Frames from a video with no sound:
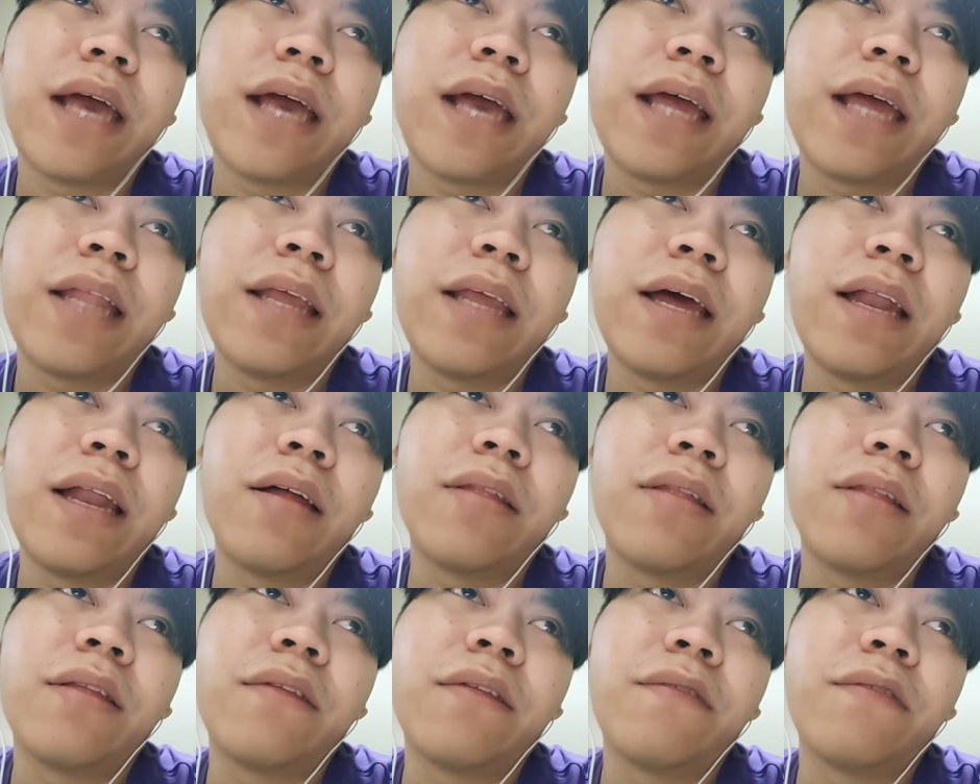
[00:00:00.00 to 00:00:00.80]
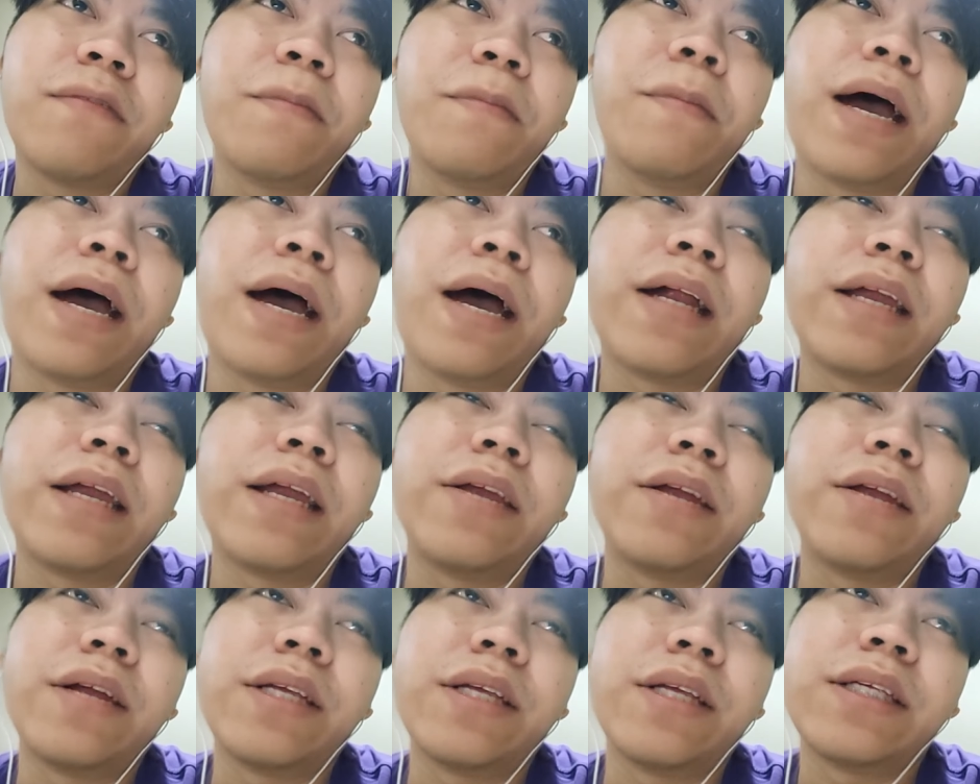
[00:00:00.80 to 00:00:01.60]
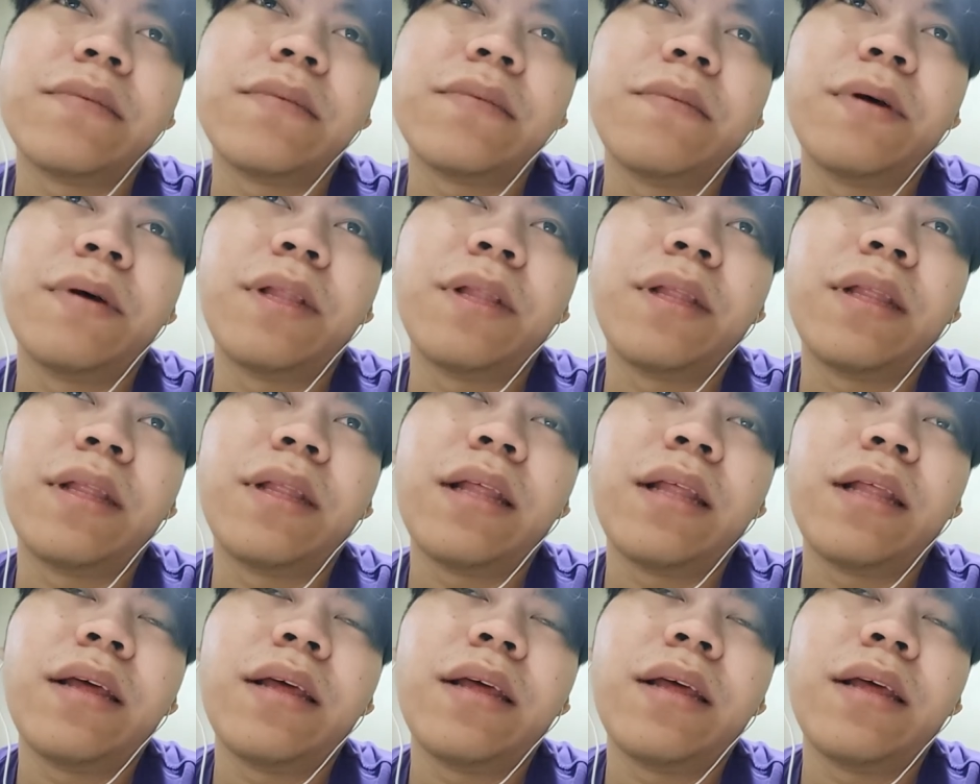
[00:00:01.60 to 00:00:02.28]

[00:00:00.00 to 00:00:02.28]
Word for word: and a lot of barriers. But